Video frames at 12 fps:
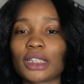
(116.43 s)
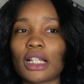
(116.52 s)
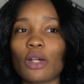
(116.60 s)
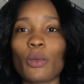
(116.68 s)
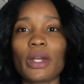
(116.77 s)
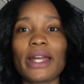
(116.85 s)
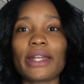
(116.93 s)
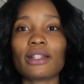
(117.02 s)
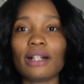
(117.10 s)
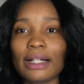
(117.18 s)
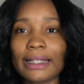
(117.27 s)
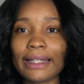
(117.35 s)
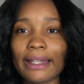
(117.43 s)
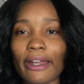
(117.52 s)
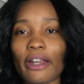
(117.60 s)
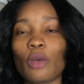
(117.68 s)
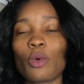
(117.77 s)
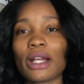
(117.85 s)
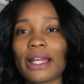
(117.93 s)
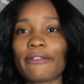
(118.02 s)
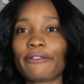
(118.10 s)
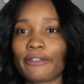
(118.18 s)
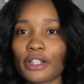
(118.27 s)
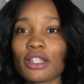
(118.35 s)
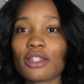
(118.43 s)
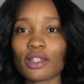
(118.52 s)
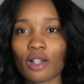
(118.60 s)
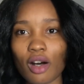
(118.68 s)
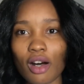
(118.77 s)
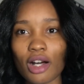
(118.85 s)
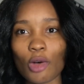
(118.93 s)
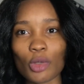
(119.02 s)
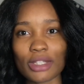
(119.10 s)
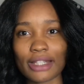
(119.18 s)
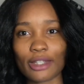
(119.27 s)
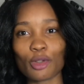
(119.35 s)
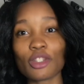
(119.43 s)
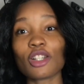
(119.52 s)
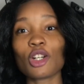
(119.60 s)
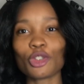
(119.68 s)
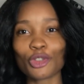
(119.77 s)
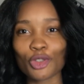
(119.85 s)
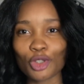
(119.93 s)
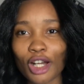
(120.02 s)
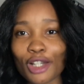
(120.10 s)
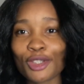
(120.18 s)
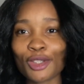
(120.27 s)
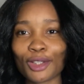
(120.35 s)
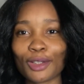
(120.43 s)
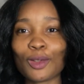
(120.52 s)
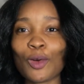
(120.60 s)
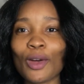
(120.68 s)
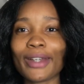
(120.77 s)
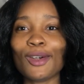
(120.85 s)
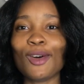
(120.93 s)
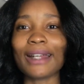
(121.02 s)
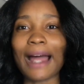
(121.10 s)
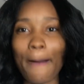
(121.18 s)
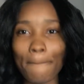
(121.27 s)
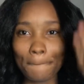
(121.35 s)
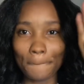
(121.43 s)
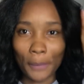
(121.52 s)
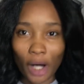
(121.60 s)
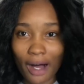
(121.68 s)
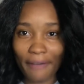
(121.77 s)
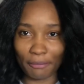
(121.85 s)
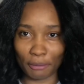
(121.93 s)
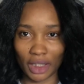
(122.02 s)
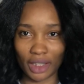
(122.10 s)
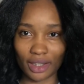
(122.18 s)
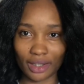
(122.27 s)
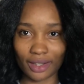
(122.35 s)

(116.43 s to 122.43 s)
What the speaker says: when I got in there, what I first saw was that there was a construction going on above me.